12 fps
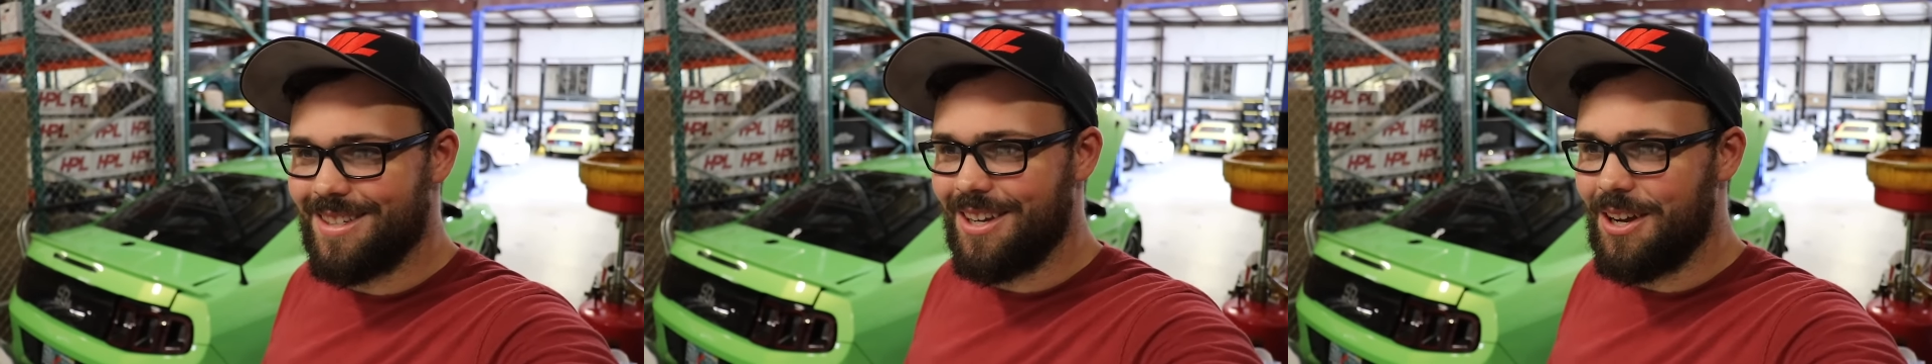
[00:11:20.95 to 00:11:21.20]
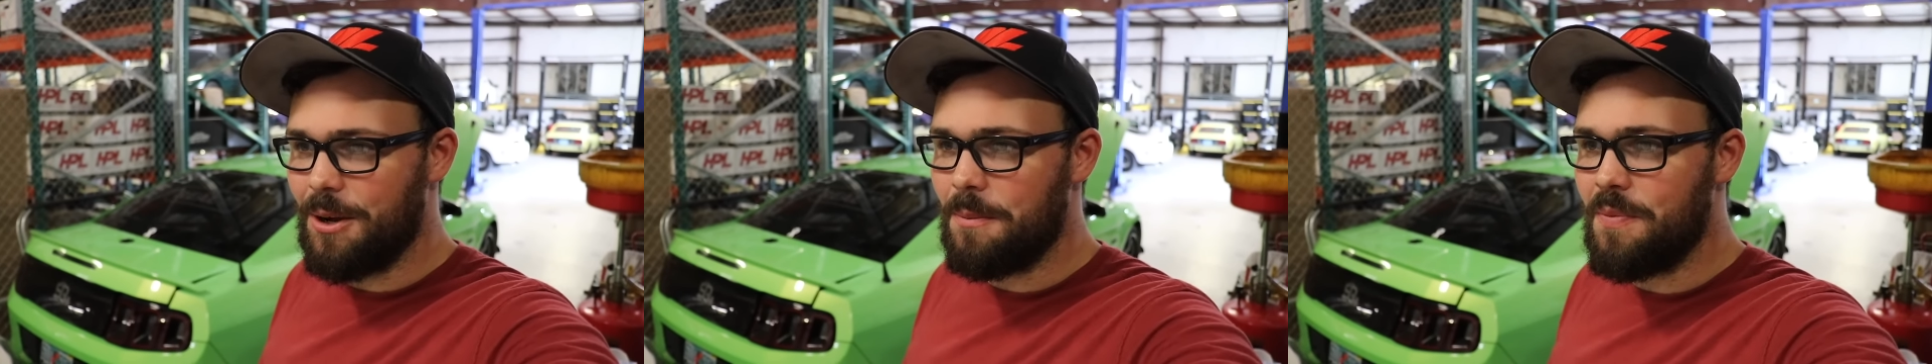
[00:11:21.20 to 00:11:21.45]

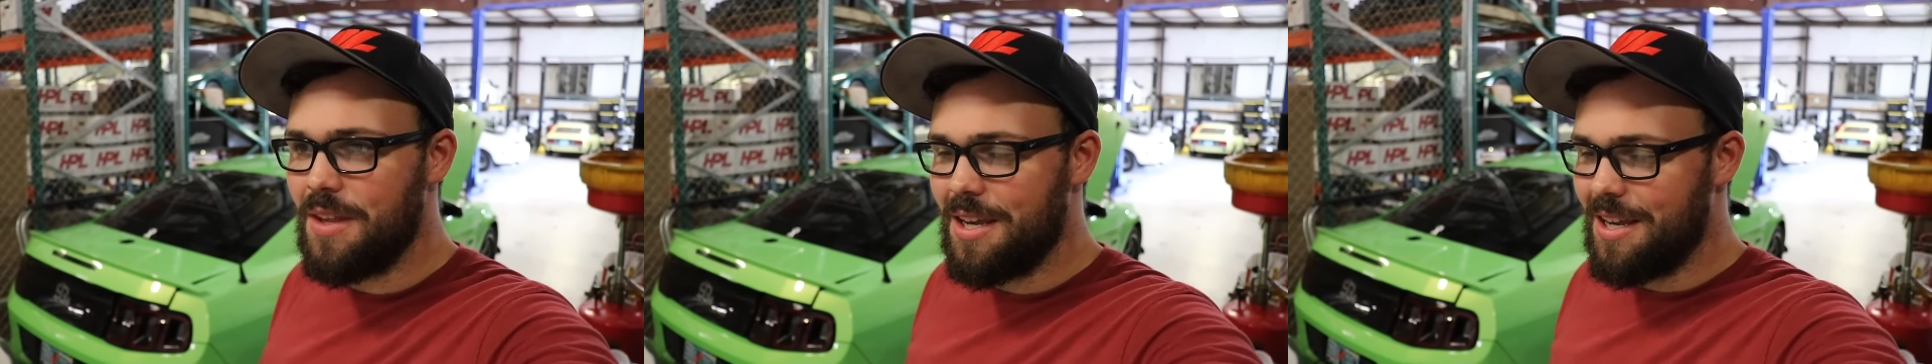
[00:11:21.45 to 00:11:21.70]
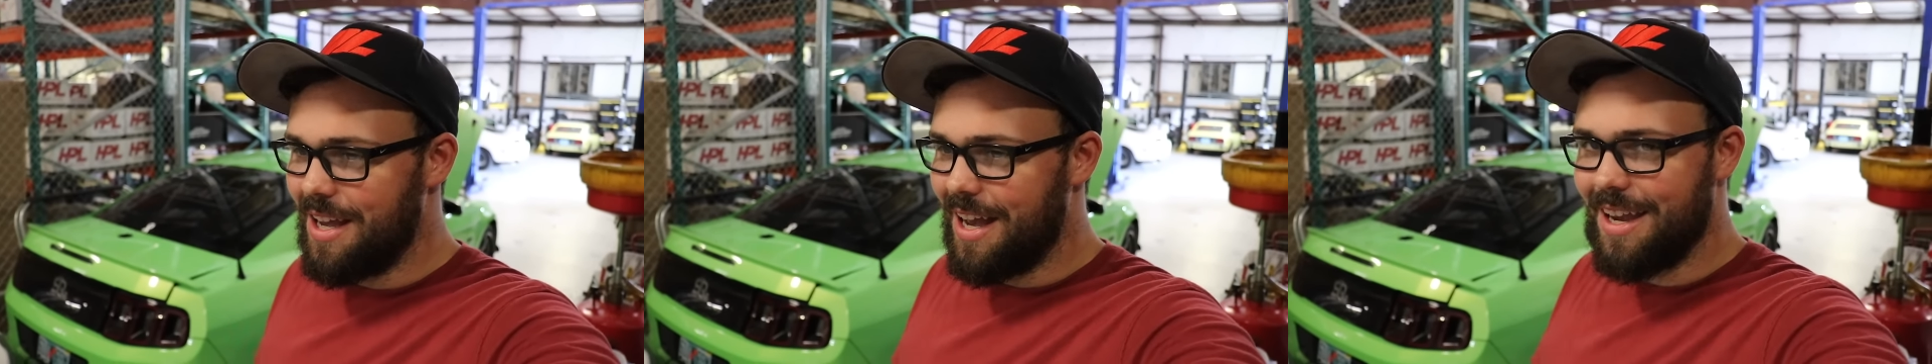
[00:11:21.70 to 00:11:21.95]
So
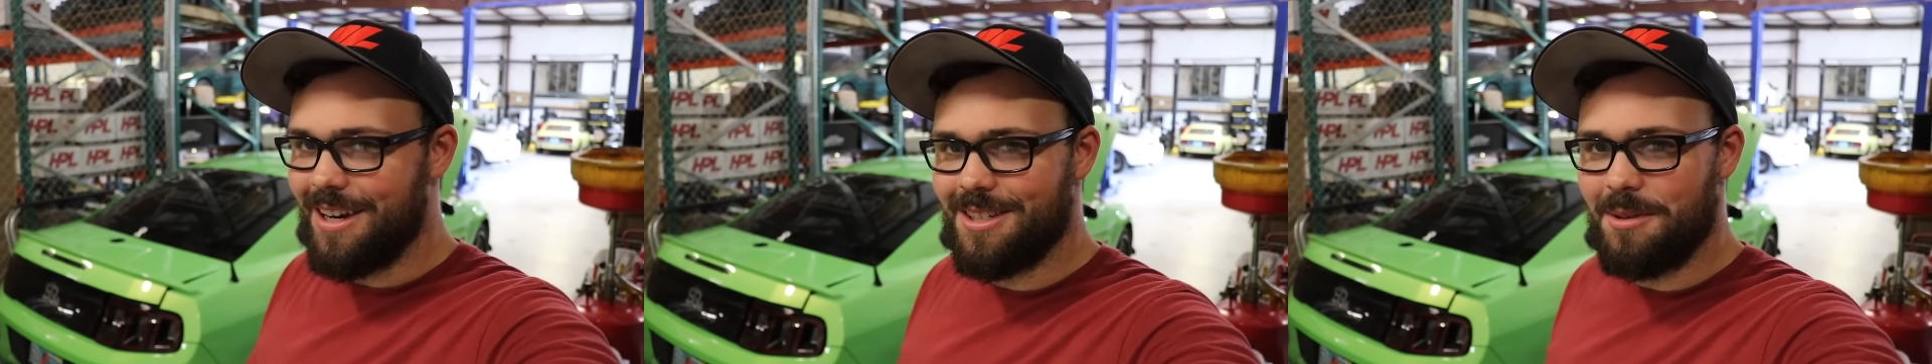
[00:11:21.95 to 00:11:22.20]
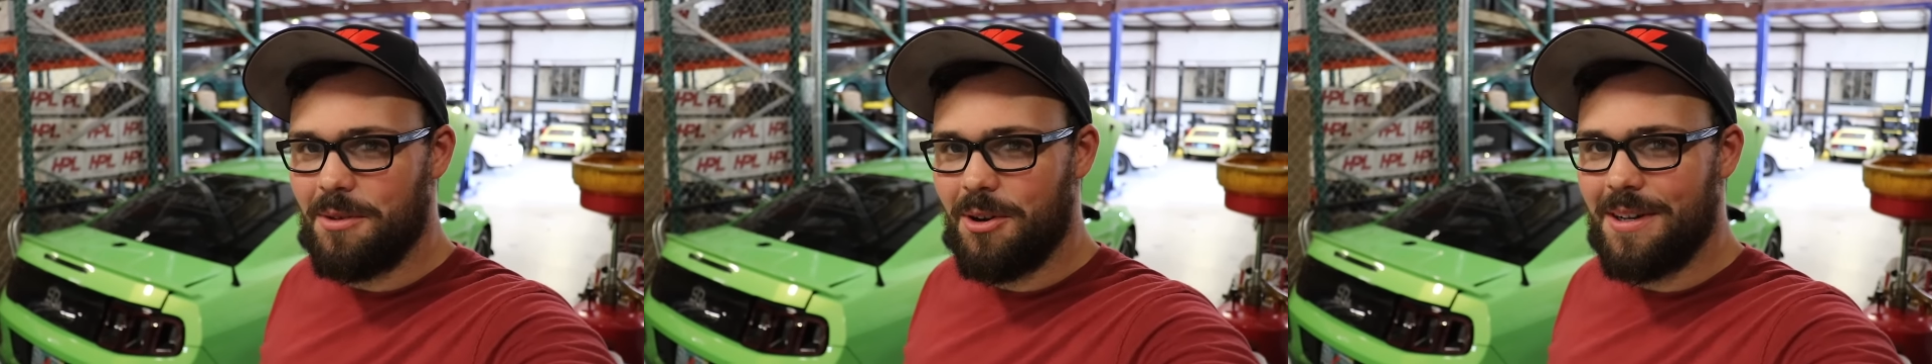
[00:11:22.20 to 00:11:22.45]
I hear
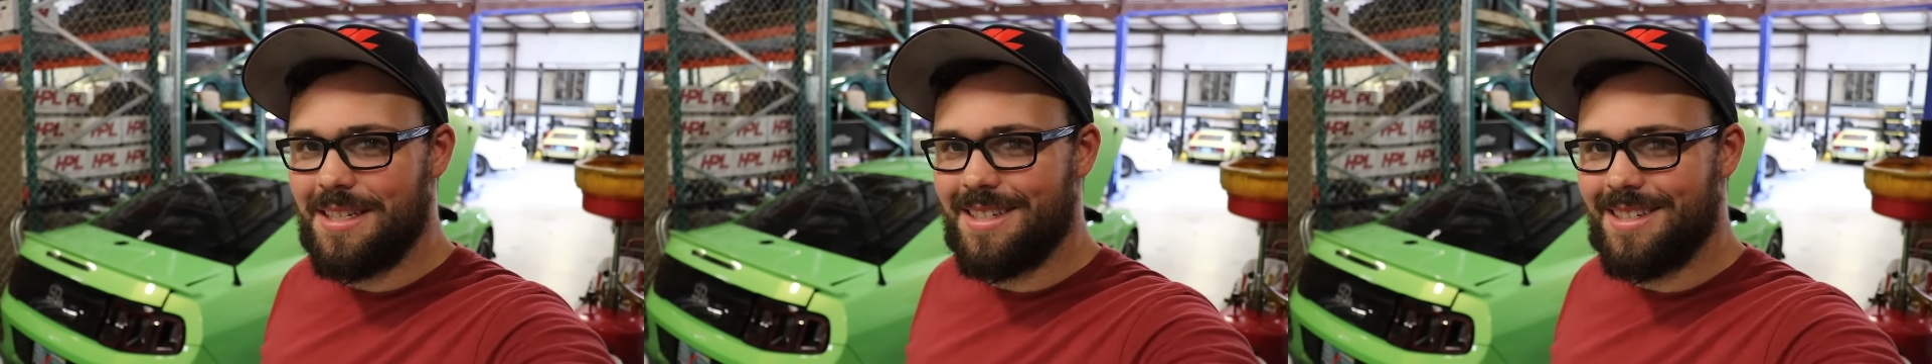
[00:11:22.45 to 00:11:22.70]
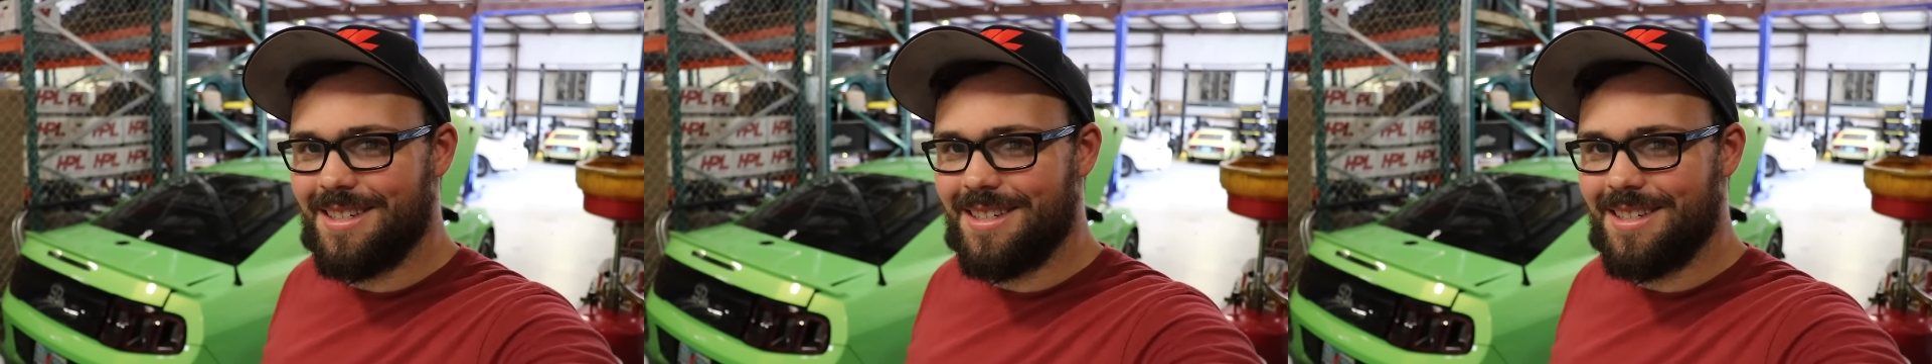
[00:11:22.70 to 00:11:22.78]
some noises,